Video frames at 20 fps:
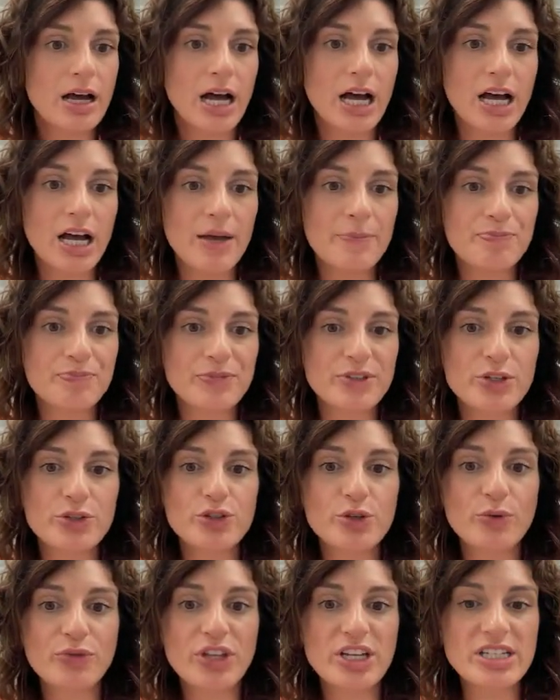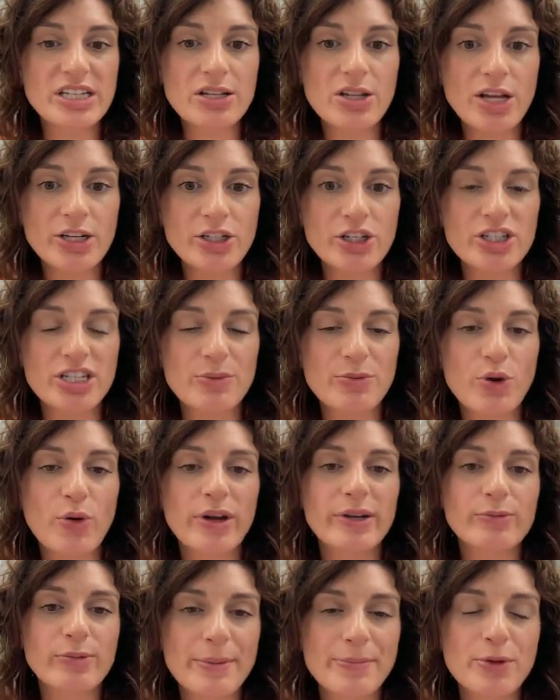Um, so if they did launch a
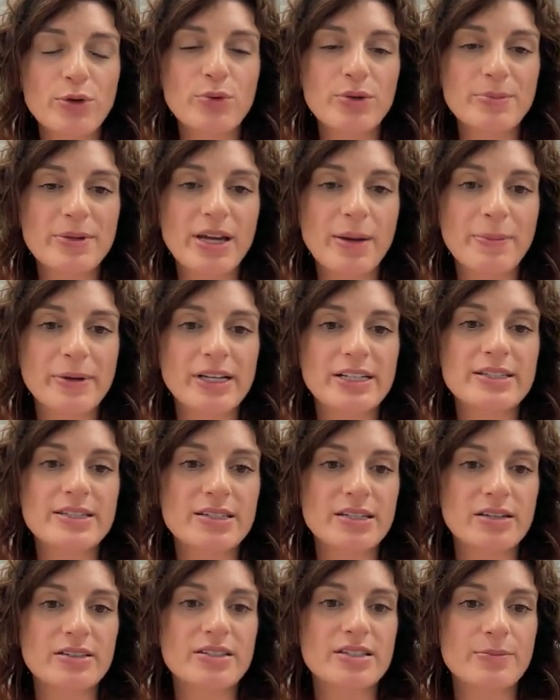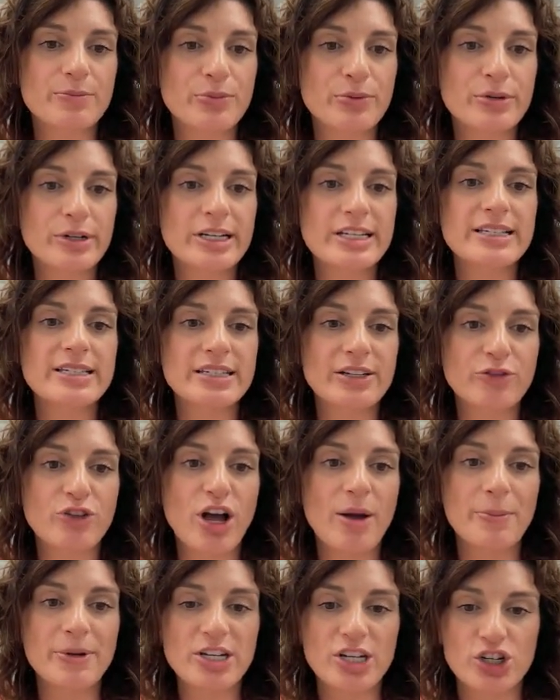stablecoin, Ripple would be up against some pretty stiff
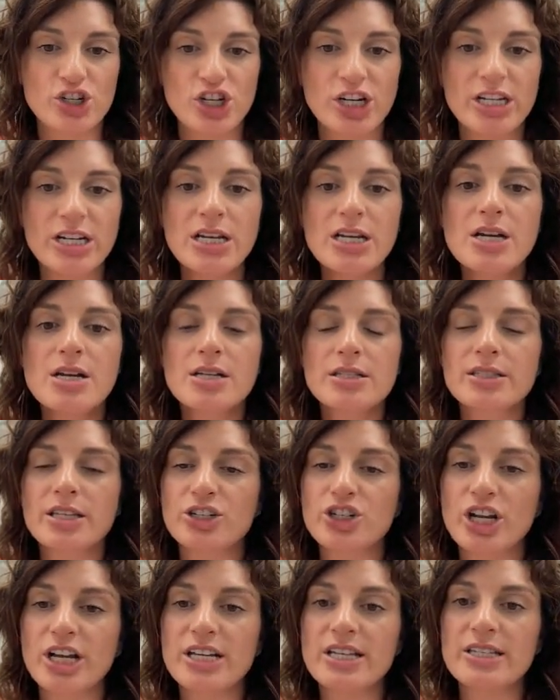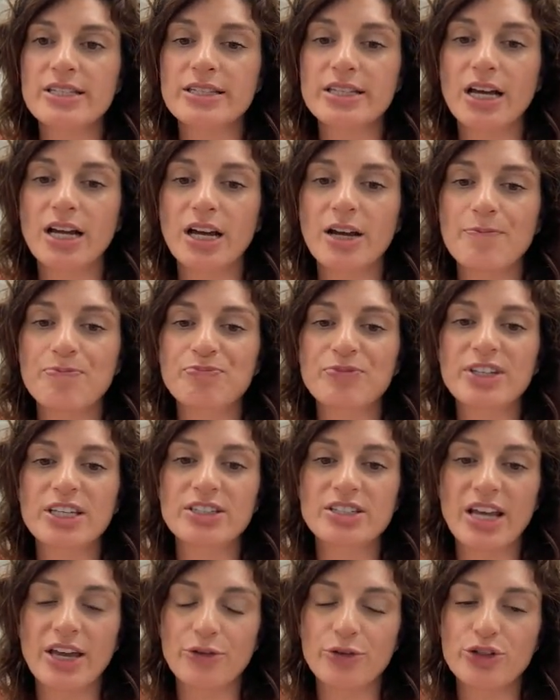competition, such as um,
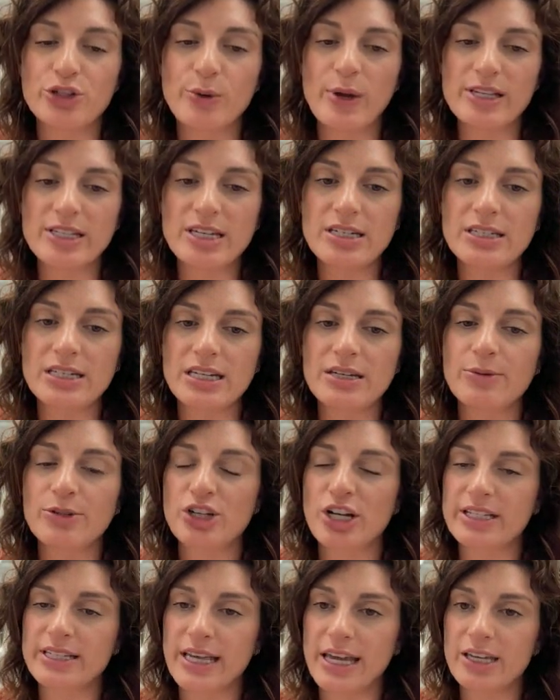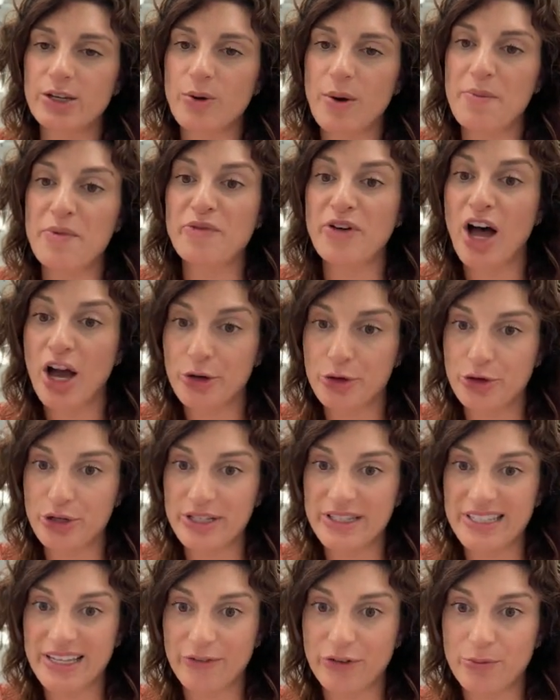Tether's USDT, which has AUM of
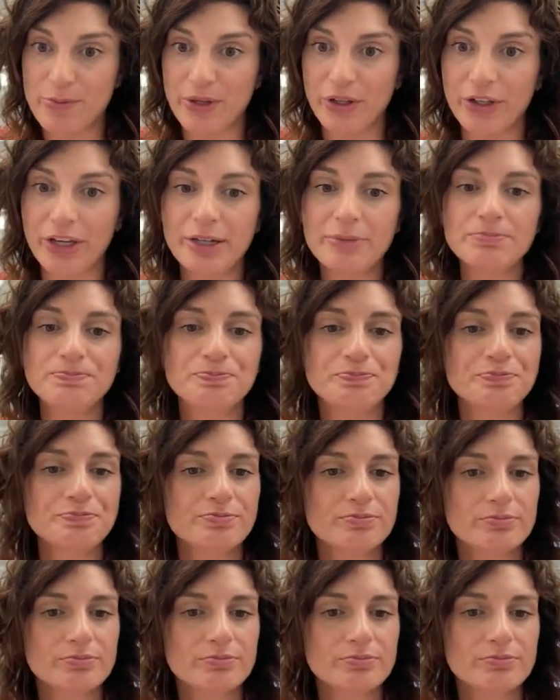107 billion,